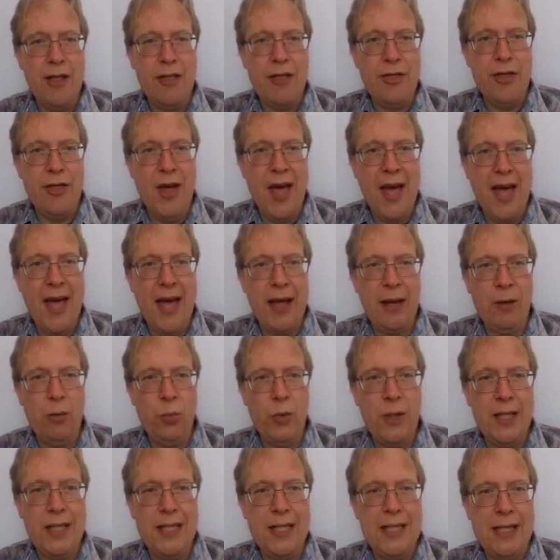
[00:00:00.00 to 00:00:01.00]

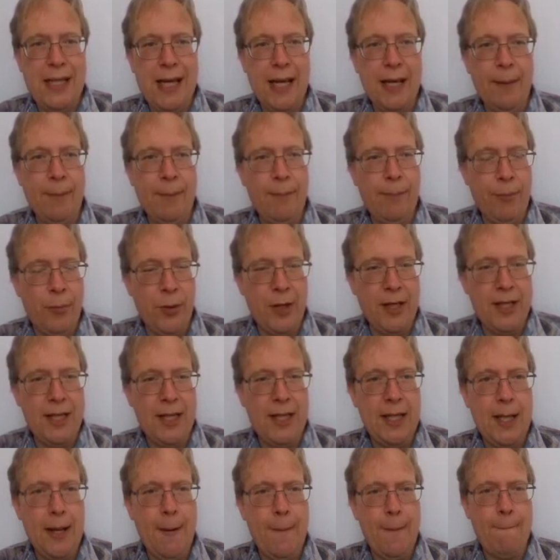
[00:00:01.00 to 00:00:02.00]
then we get a
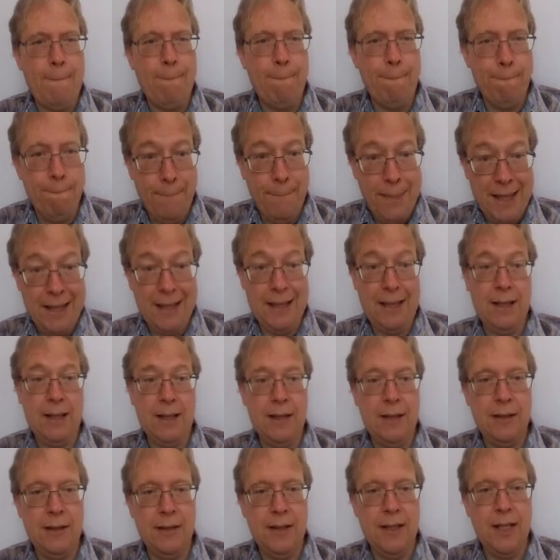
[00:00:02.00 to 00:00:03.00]
pretty big
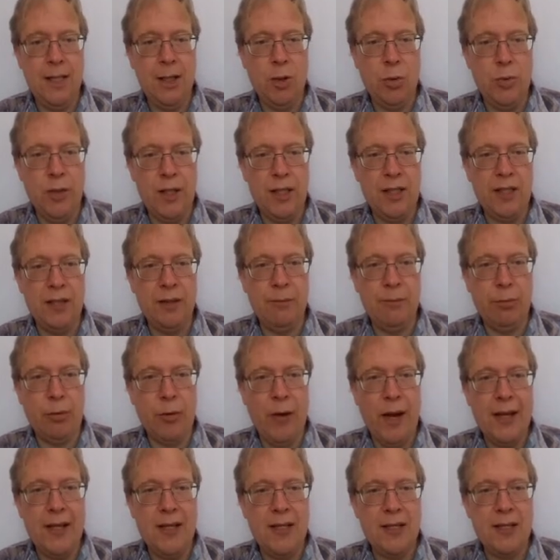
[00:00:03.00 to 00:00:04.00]
decrease in
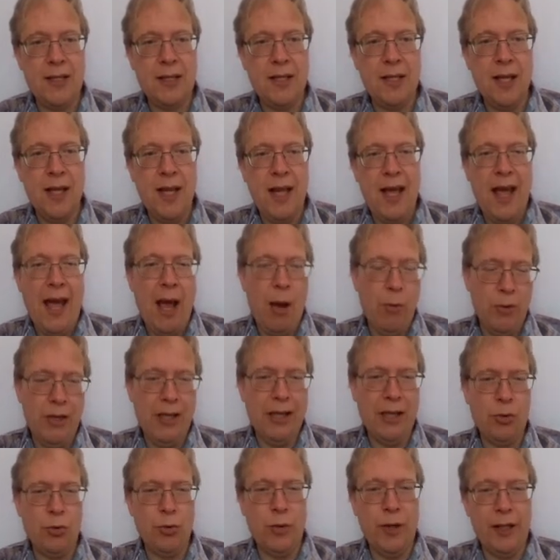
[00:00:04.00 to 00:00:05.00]
price, and
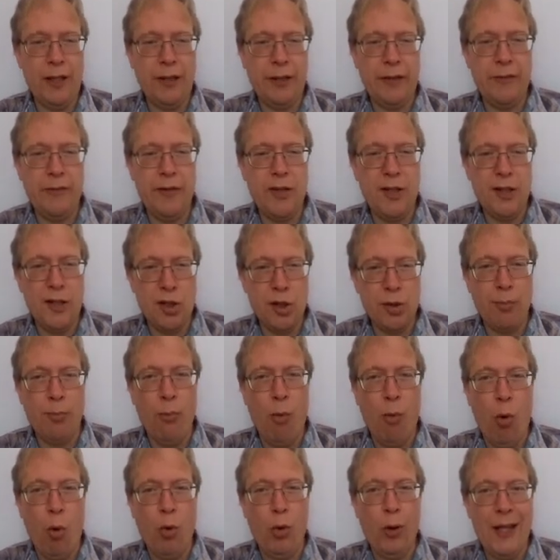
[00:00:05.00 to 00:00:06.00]
we get a relatively
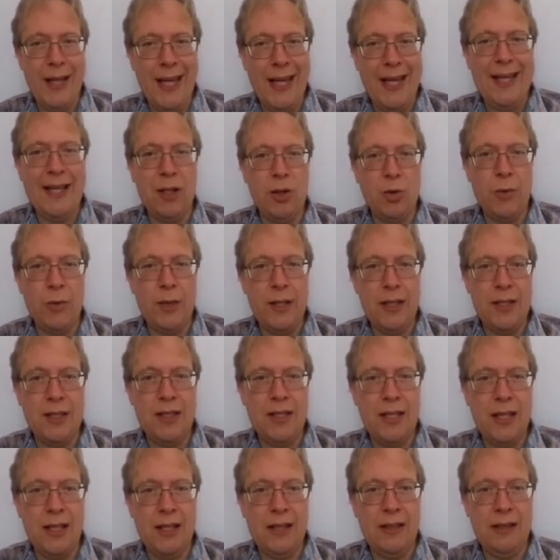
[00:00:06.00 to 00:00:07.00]
small
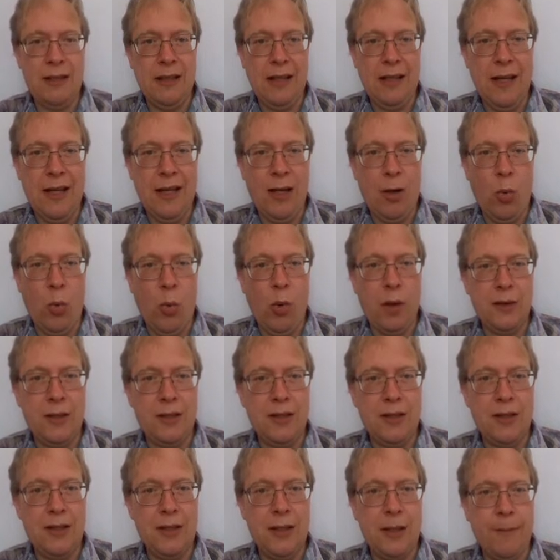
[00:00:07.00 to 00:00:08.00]
increase in
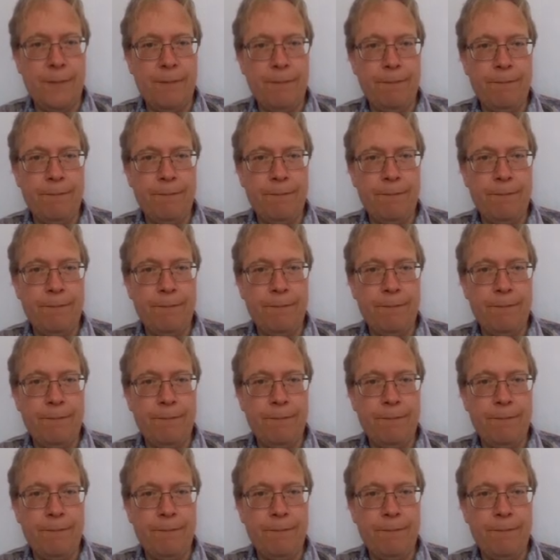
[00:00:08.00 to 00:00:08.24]
quantity.